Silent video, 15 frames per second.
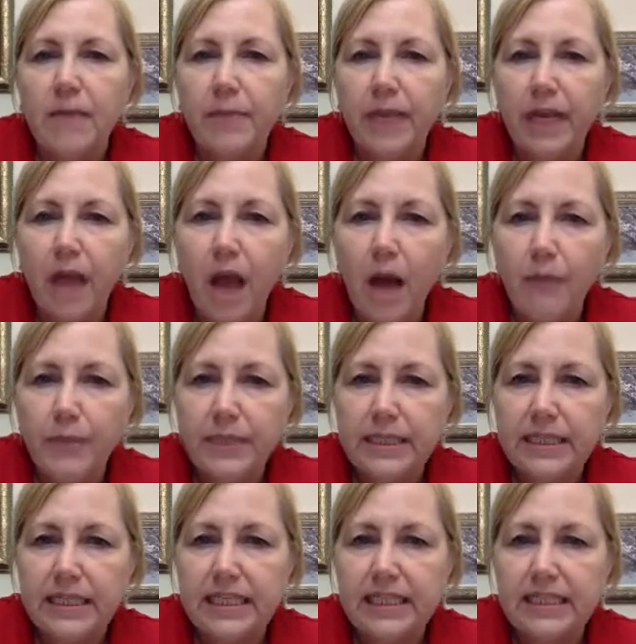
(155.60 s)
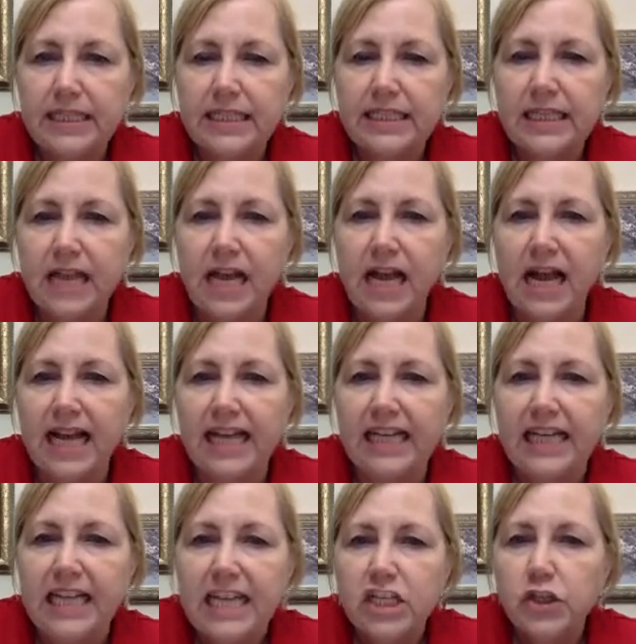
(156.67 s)
but opposite in sign
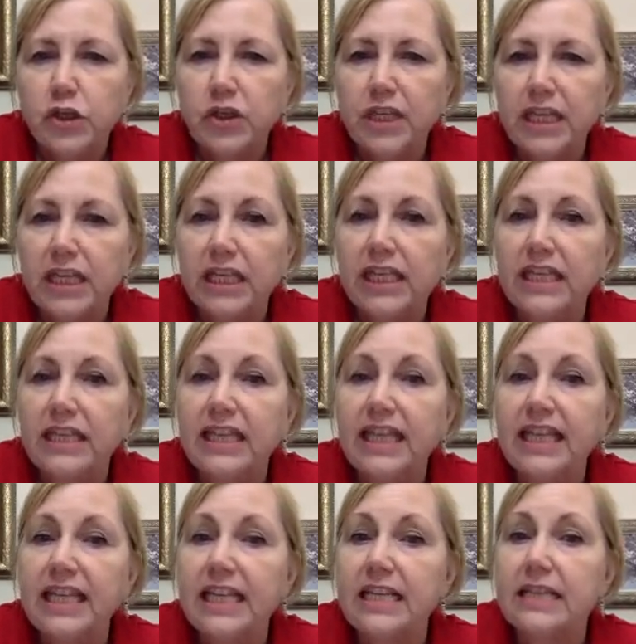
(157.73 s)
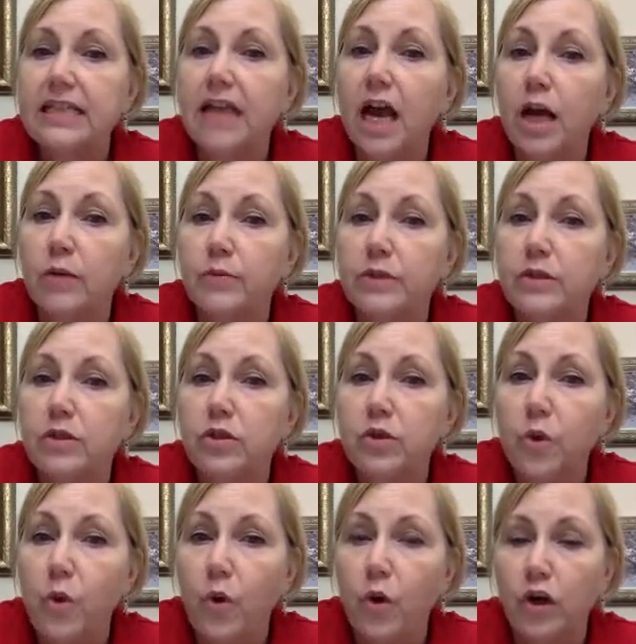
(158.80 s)
to the heat that is
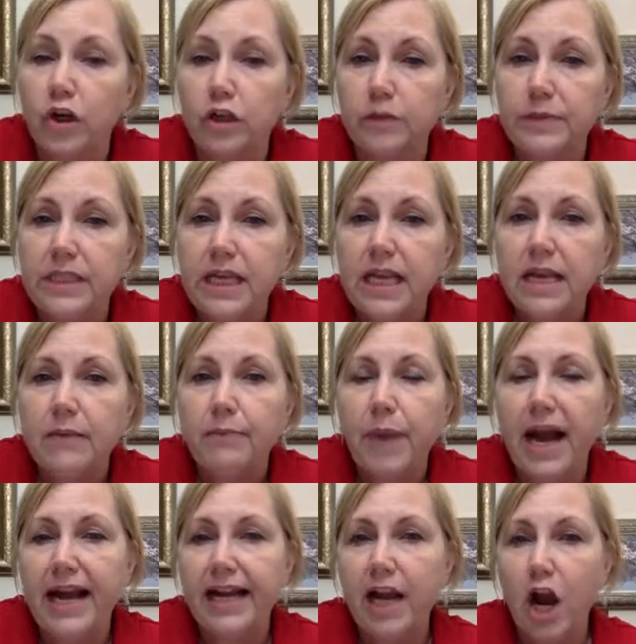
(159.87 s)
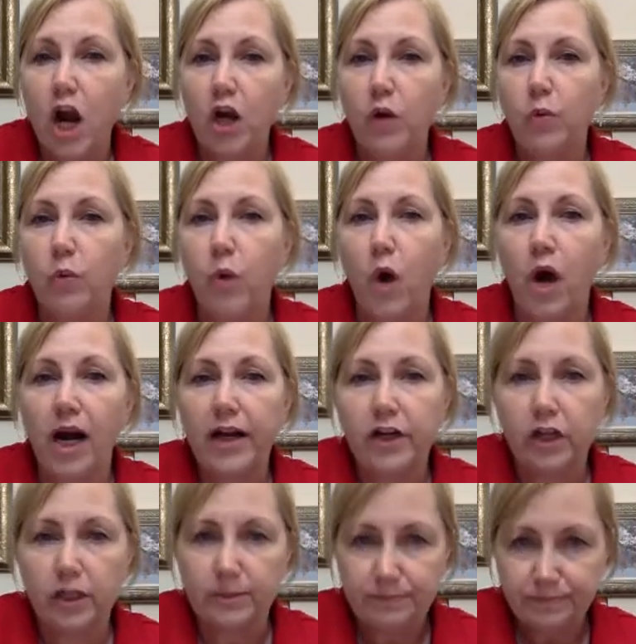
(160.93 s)
absorbed by our
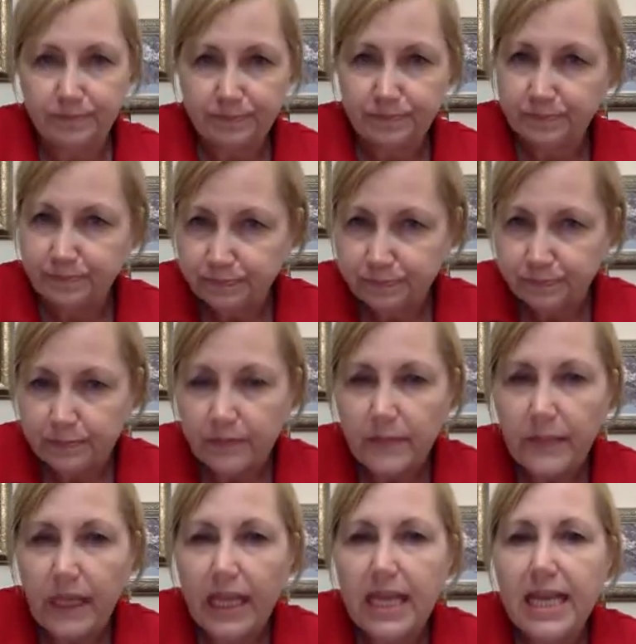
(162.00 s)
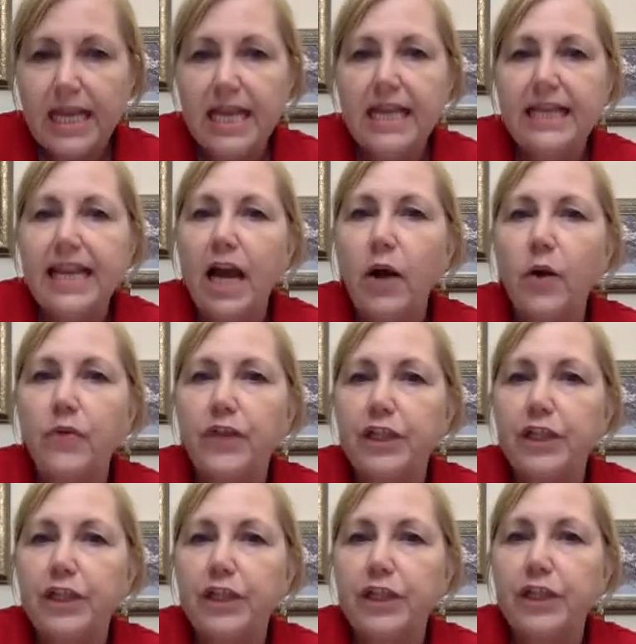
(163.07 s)
water. Now, the
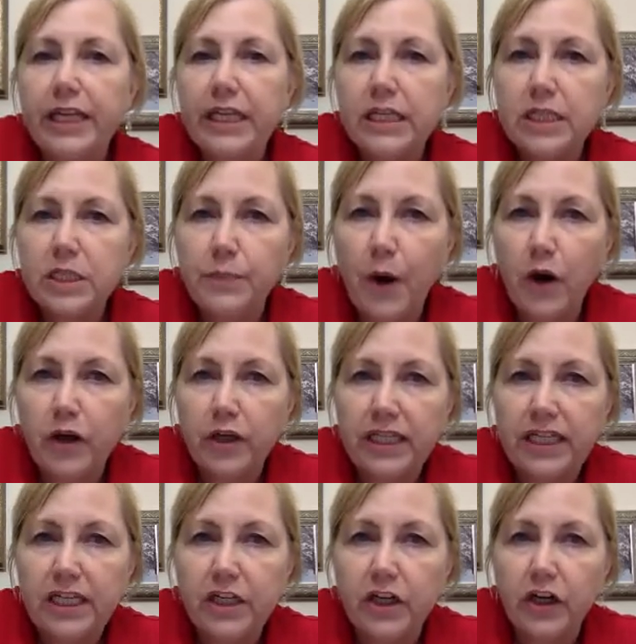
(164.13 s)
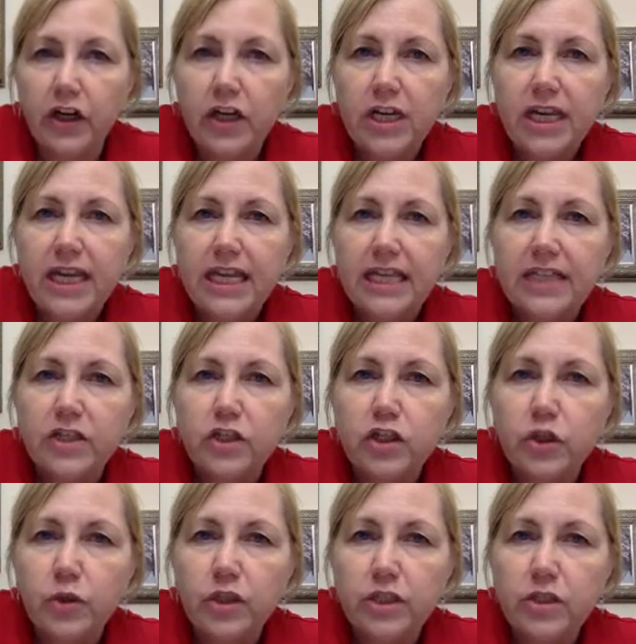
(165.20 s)
trickiest part here is
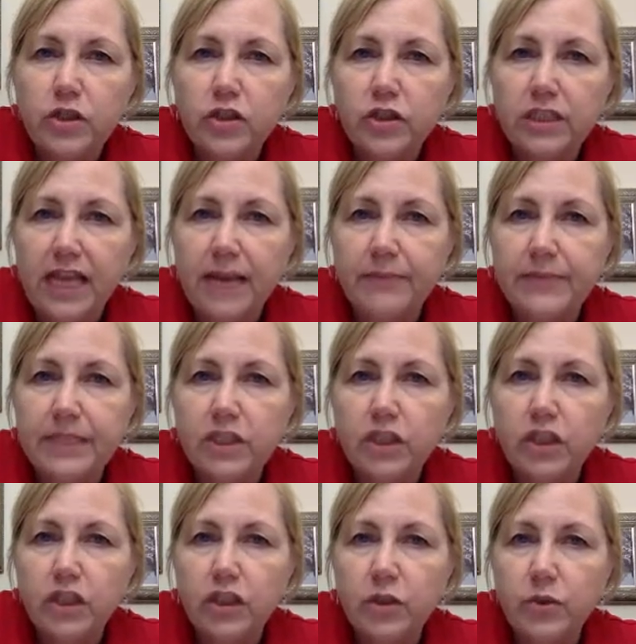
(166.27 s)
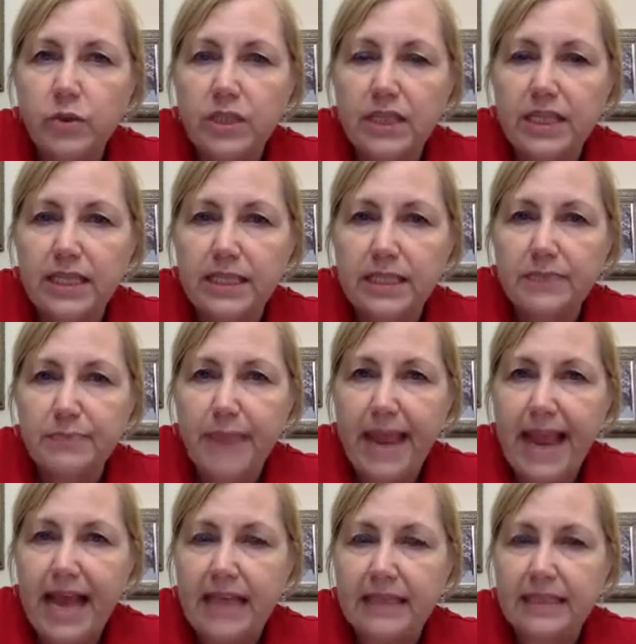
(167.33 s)
students are tempted to use this
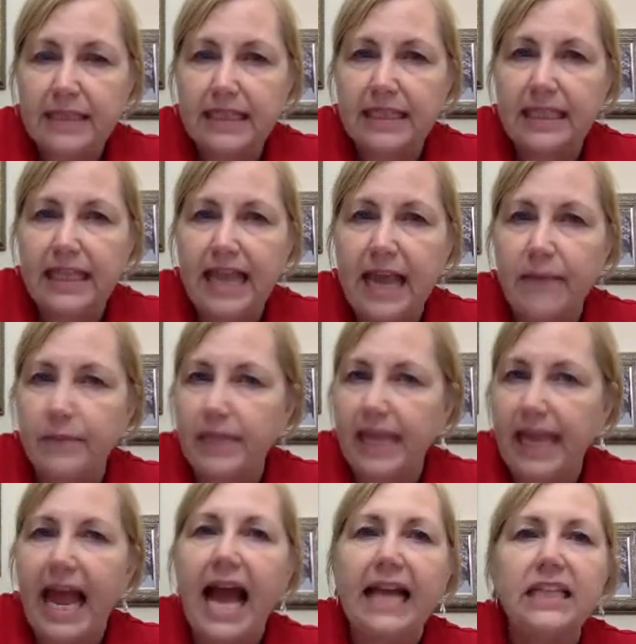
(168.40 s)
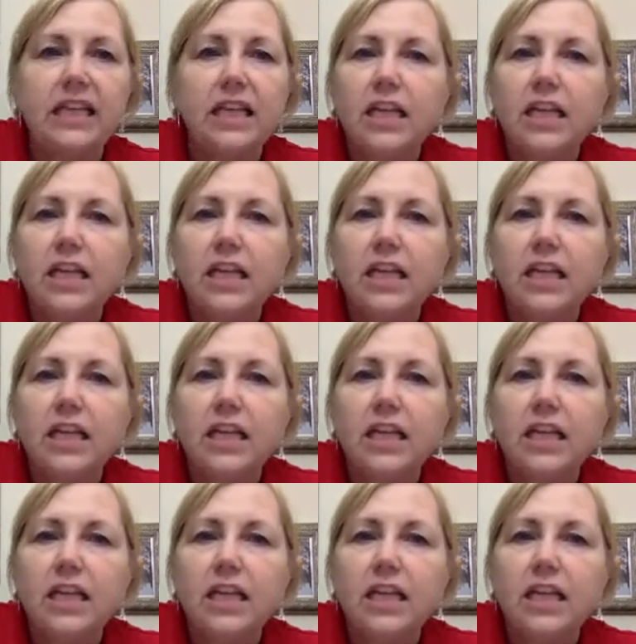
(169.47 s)
mass in the MCAT.